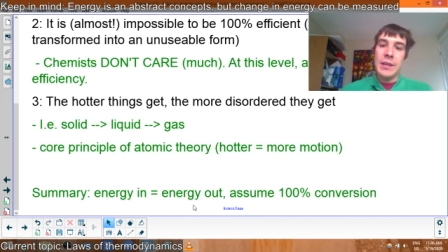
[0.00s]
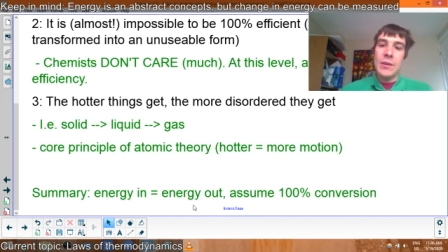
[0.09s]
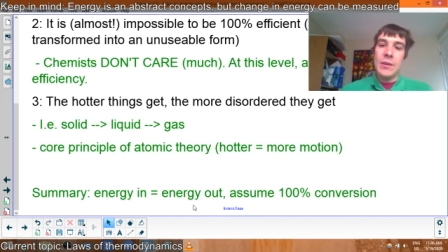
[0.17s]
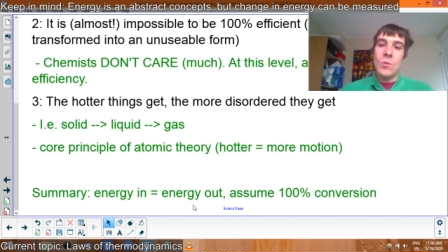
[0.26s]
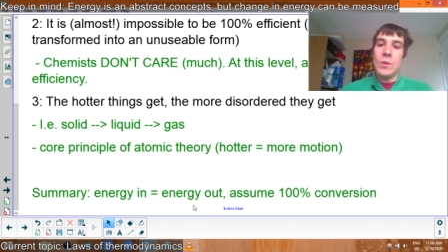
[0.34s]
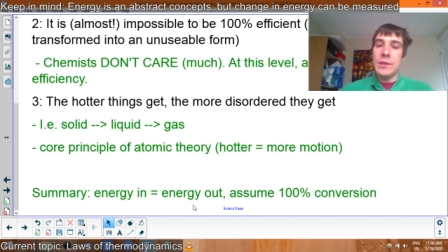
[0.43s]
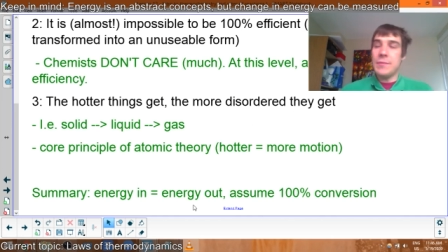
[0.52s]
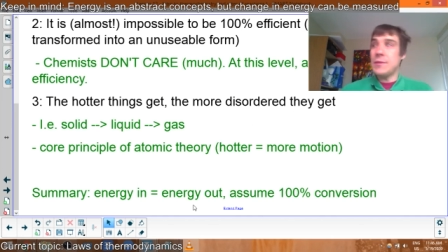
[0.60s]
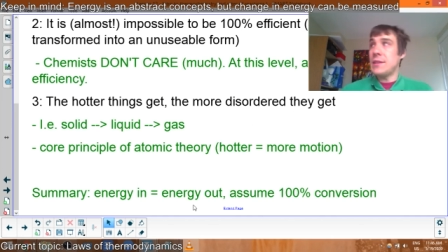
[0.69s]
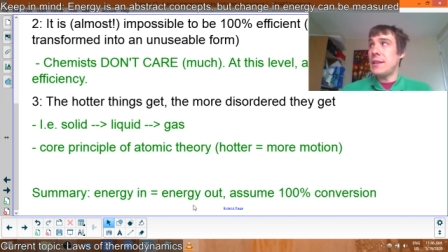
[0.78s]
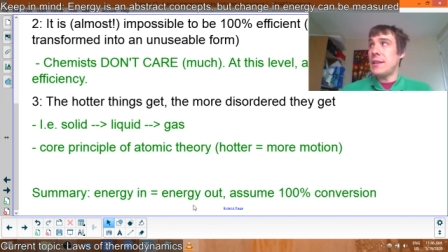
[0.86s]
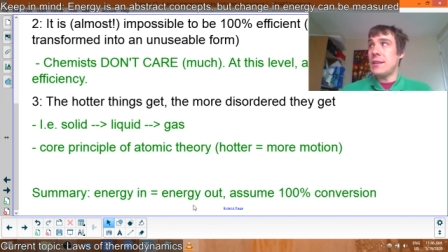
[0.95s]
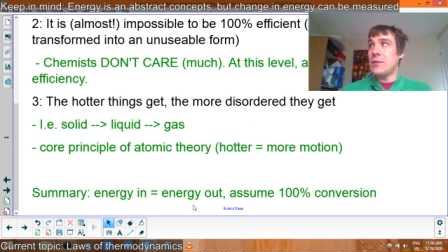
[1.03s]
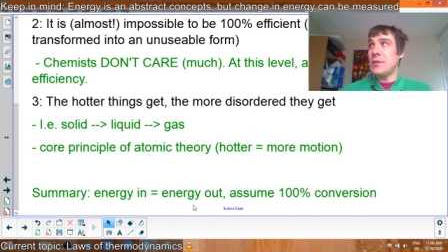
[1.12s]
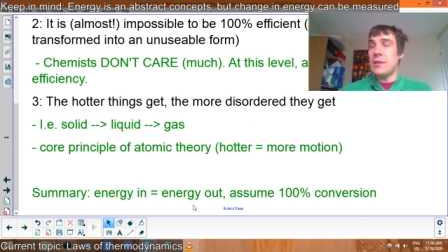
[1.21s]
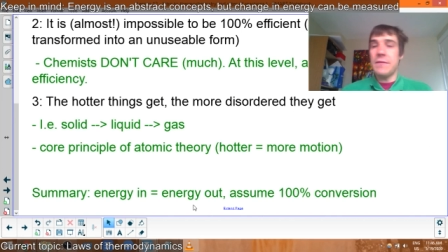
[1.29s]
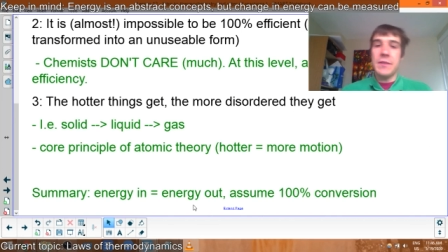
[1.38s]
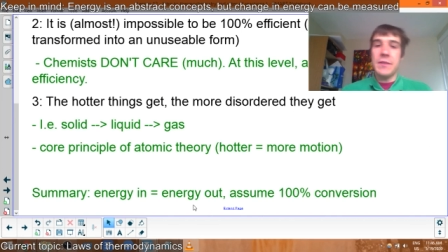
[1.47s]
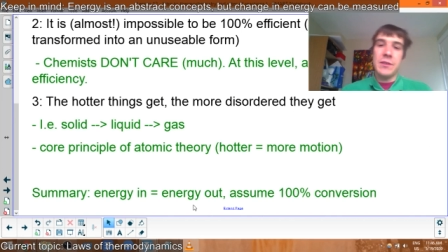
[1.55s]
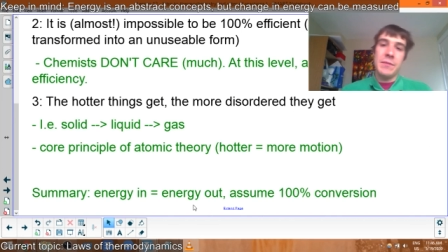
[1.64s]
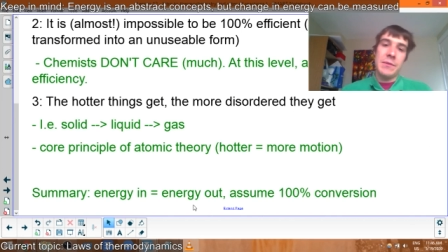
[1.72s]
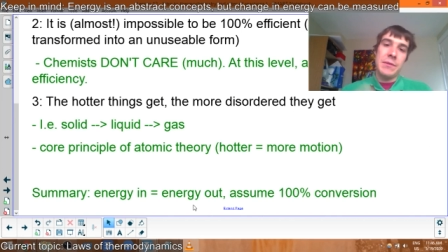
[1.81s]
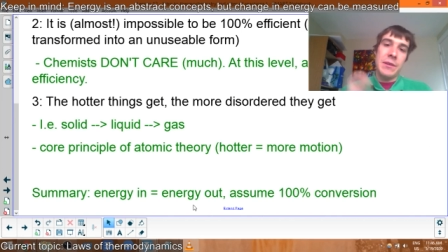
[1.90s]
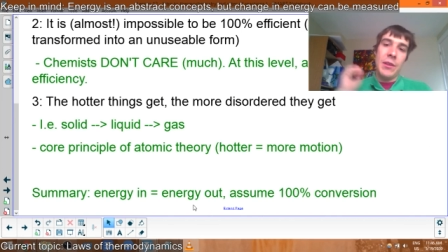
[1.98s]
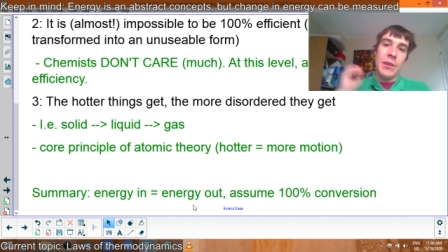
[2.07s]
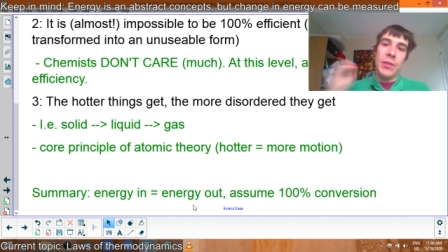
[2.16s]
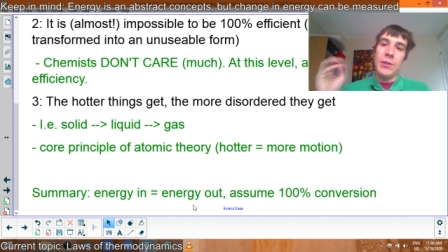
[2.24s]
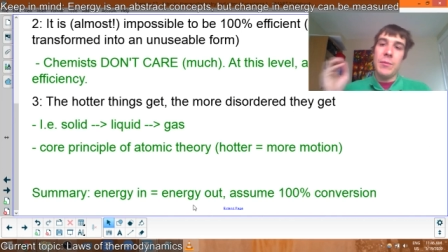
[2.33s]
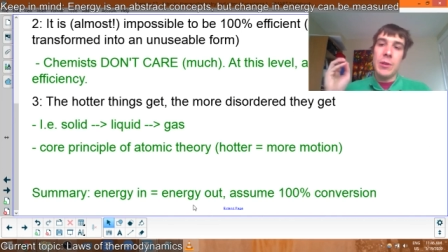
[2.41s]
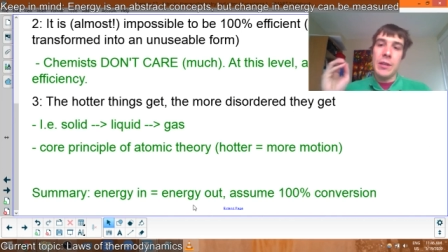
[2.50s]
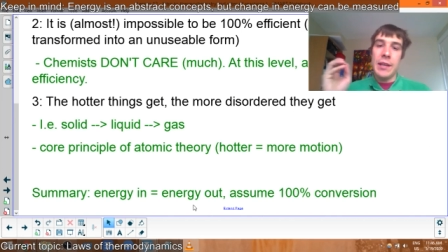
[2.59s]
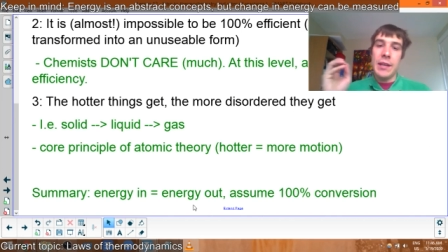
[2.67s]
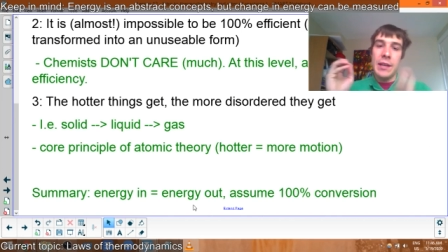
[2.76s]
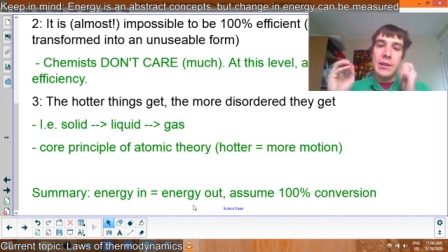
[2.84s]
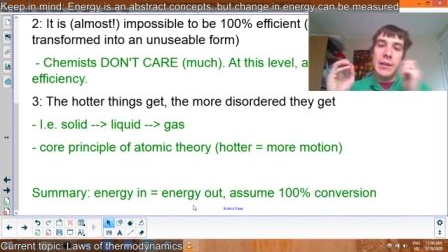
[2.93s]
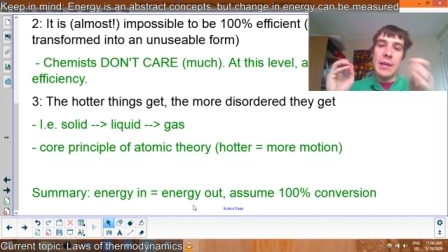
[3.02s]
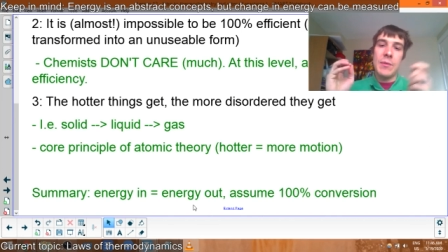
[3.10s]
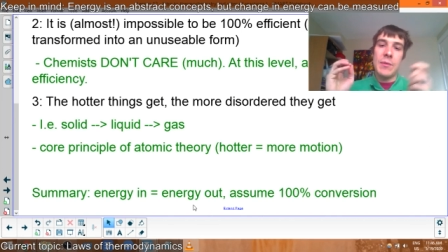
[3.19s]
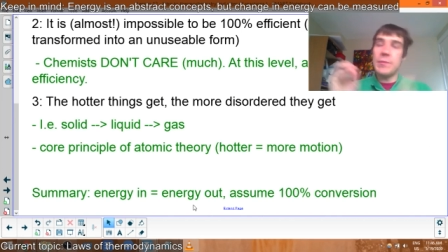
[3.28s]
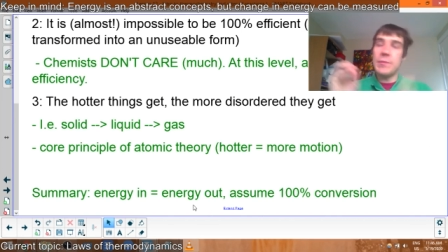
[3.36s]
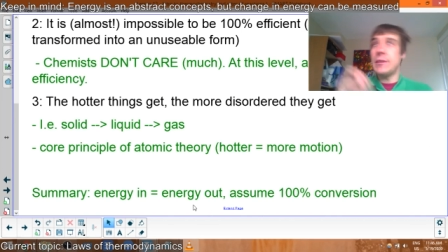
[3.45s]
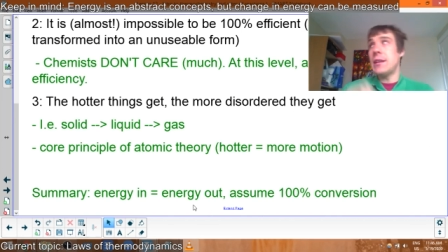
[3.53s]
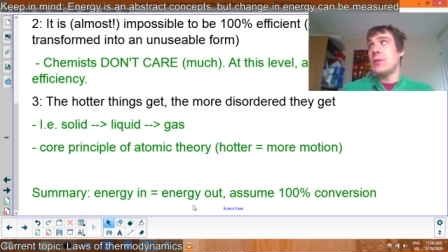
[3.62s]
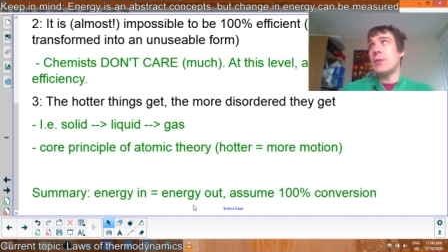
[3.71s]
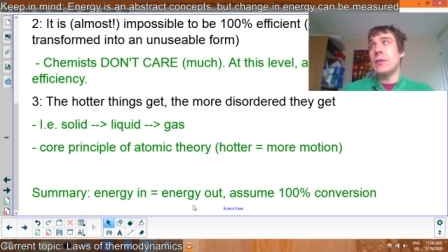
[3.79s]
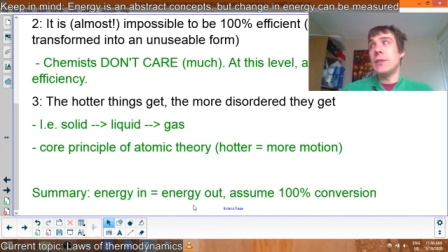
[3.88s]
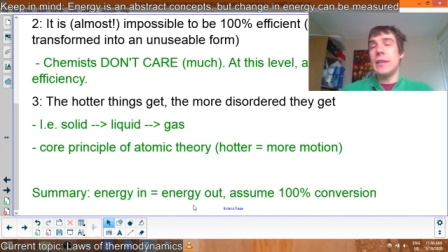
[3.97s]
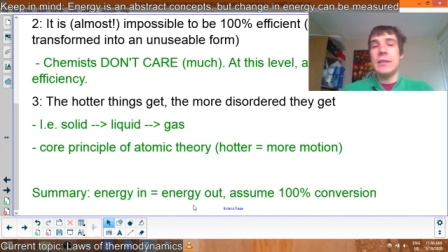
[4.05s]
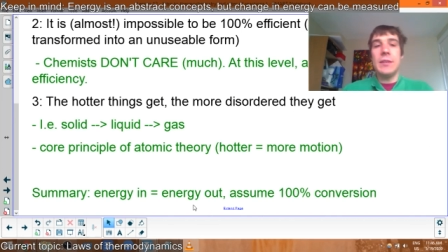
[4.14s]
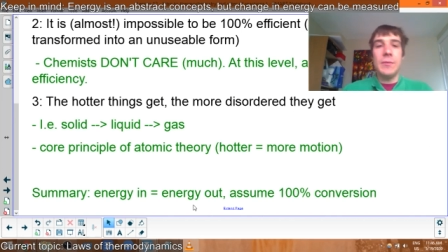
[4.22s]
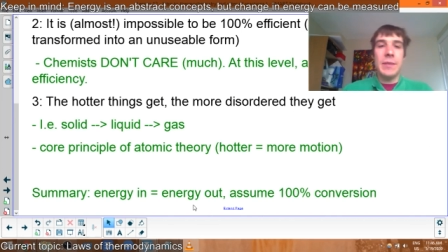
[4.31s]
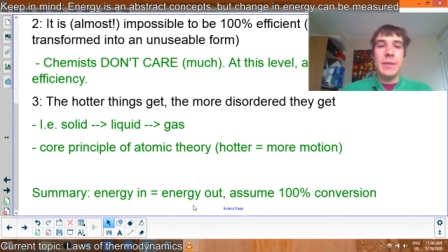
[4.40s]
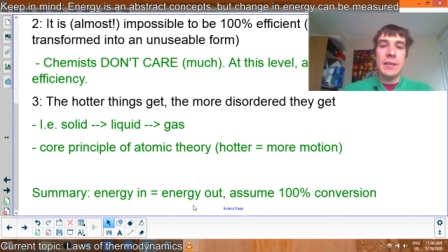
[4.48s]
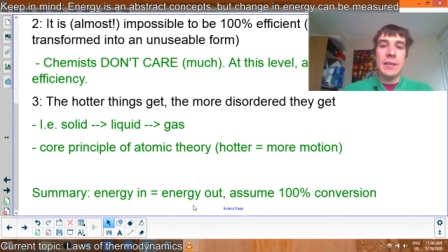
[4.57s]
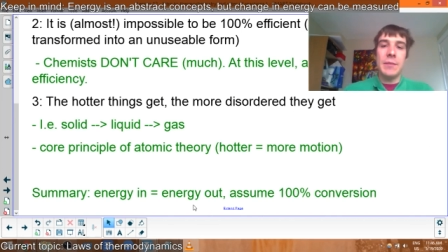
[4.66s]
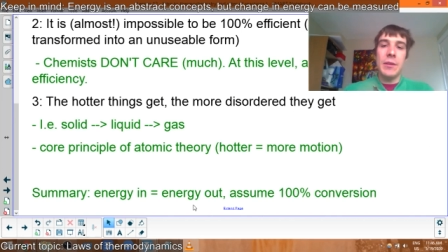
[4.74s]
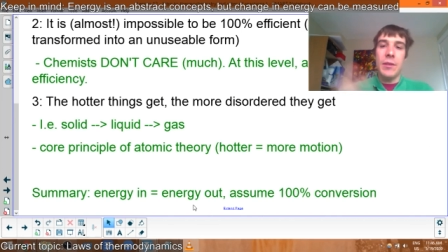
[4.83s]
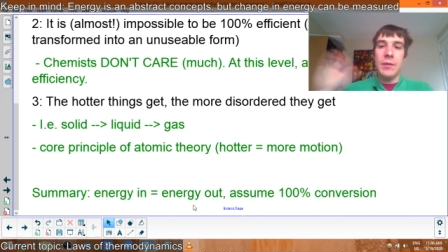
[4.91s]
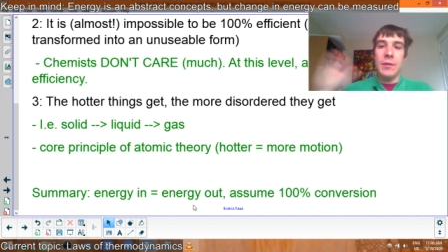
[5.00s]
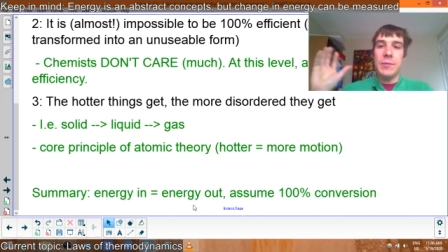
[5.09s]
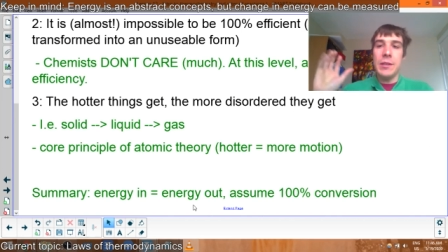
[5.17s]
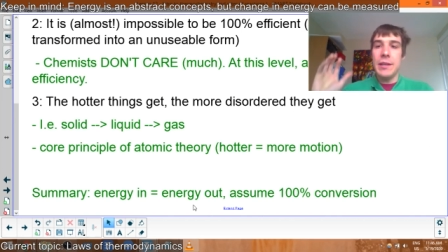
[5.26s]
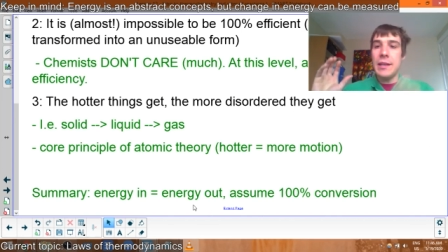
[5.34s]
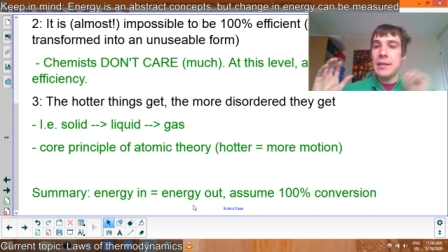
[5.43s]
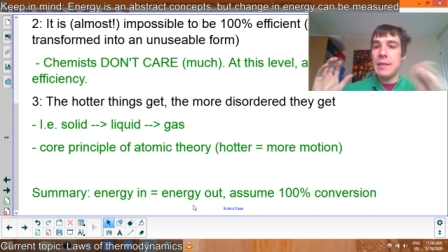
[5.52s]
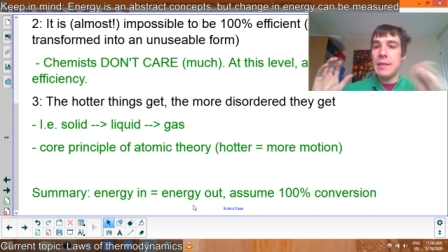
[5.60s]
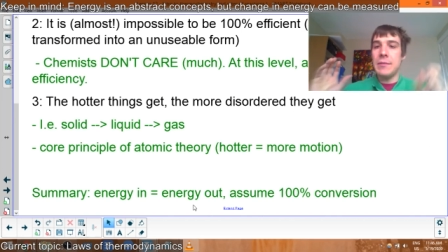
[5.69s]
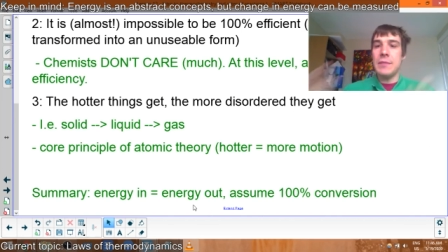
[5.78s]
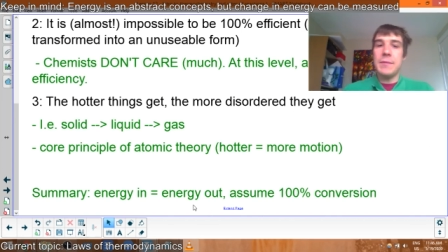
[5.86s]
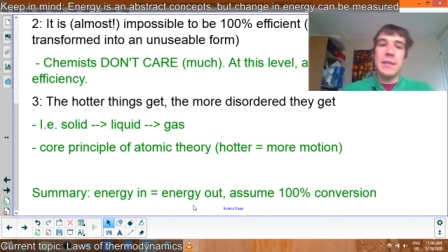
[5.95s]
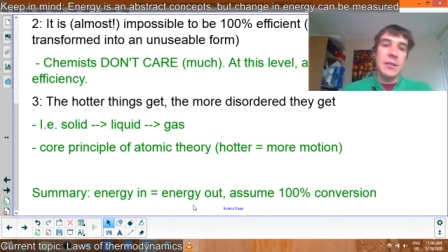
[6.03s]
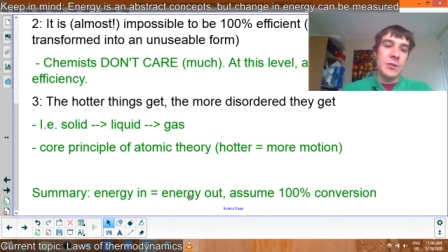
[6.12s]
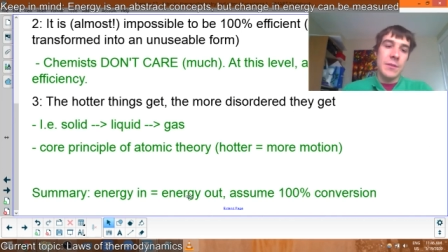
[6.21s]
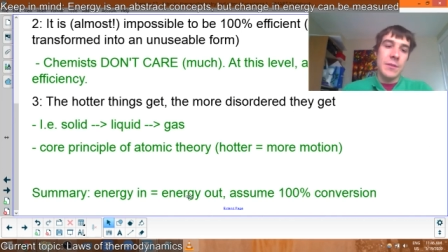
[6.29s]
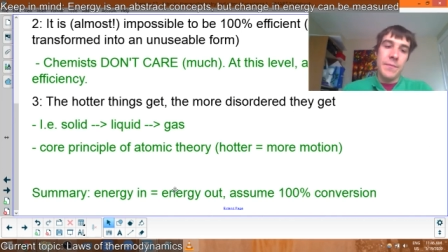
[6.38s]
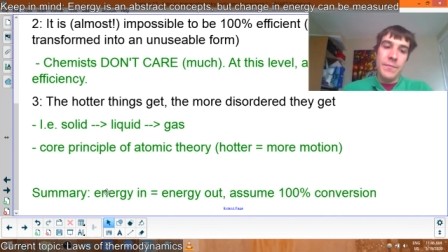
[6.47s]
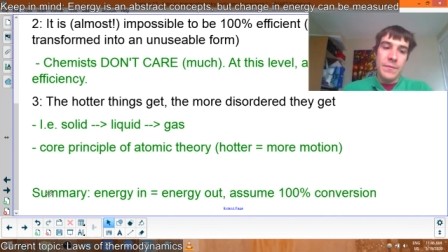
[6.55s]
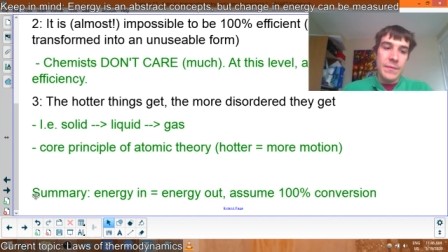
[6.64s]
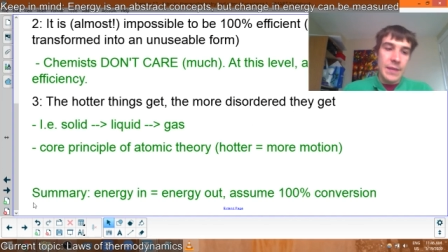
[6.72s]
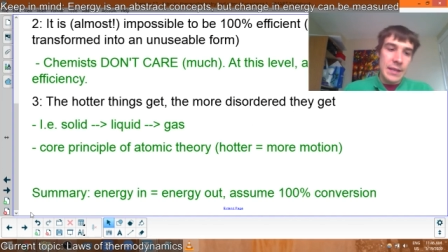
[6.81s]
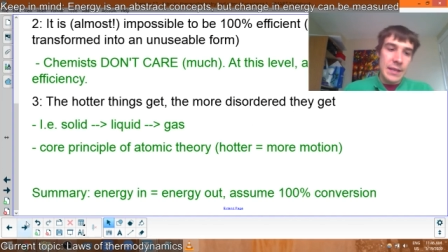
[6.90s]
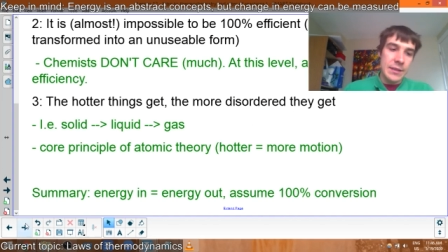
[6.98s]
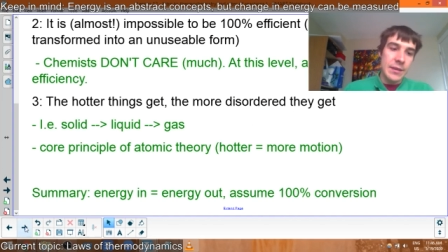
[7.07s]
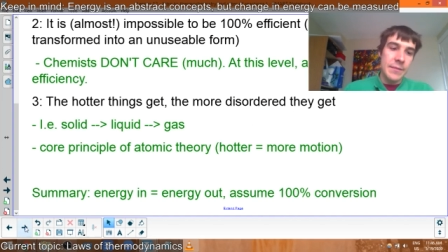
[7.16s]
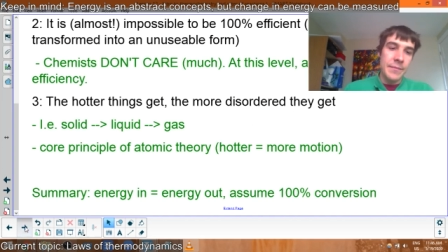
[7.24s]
100% energy conversion between our thermal and our chemical potential. That's all we care about, thermal and chemical potential. That's all.